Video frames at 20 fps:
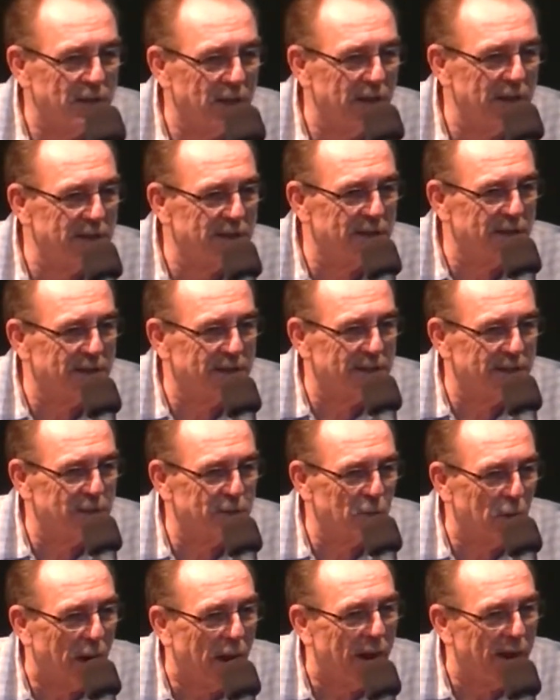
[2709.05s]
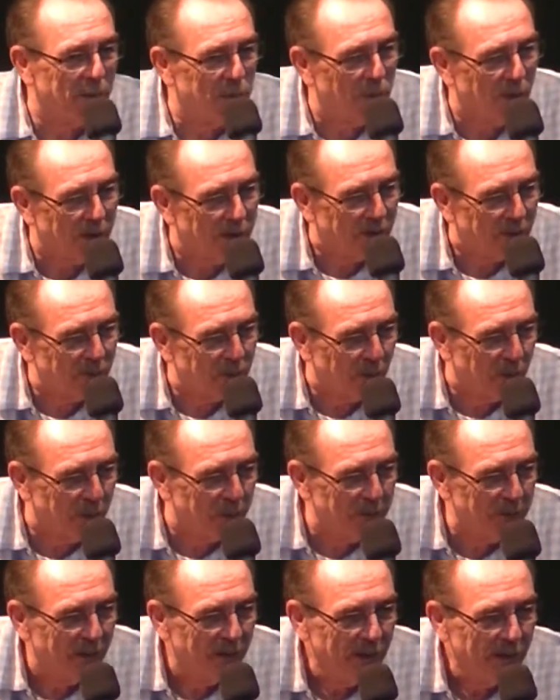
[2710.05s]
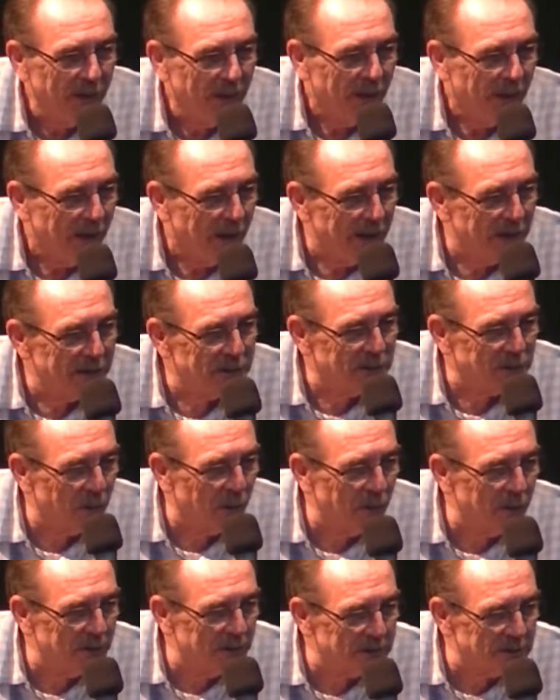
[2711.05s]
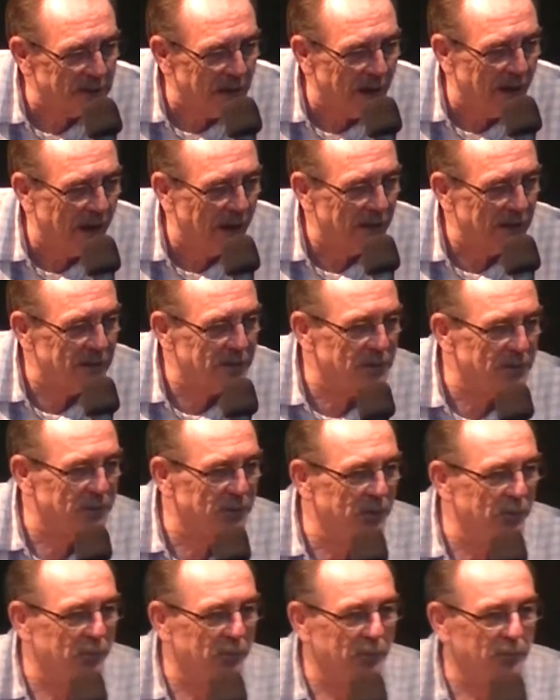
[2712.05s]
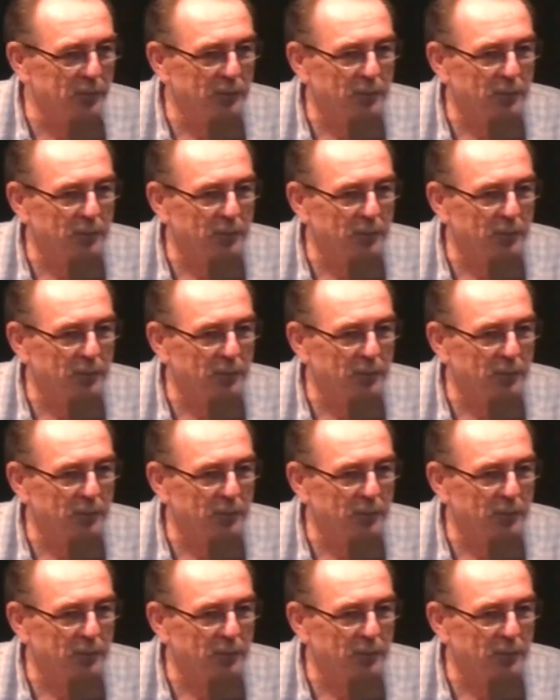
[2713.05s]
Jesus is riding one of them, and so are the saints.